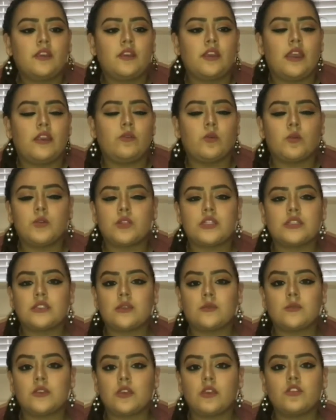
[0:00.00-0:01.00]
everyone just
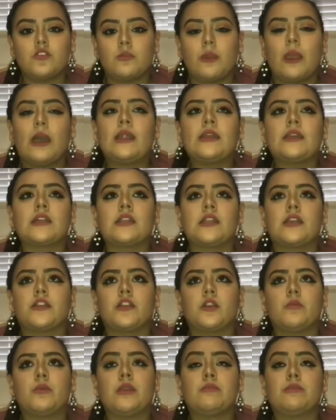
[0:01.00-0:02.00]
thinks I'm so dramatic, like
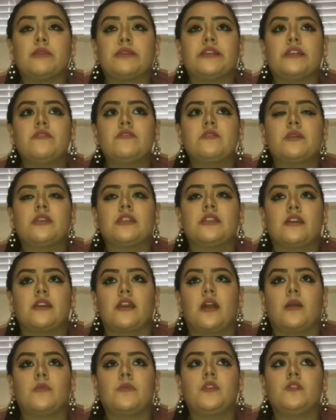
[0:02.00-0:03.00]
nobody believes me,
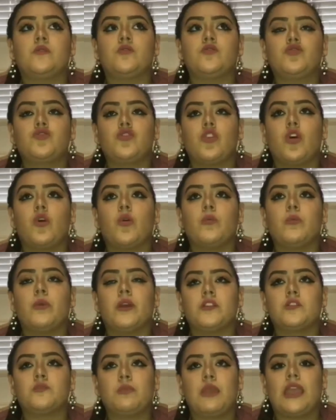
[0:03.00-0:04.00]
like I'm in so
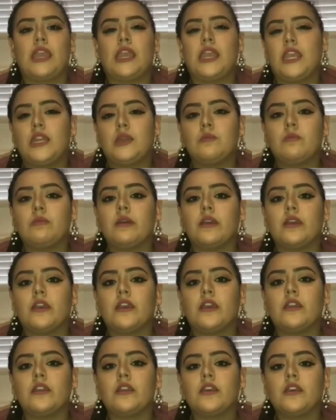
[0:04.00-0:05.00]
much pain,
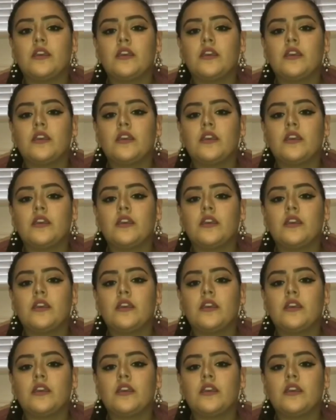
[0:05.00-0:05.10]
but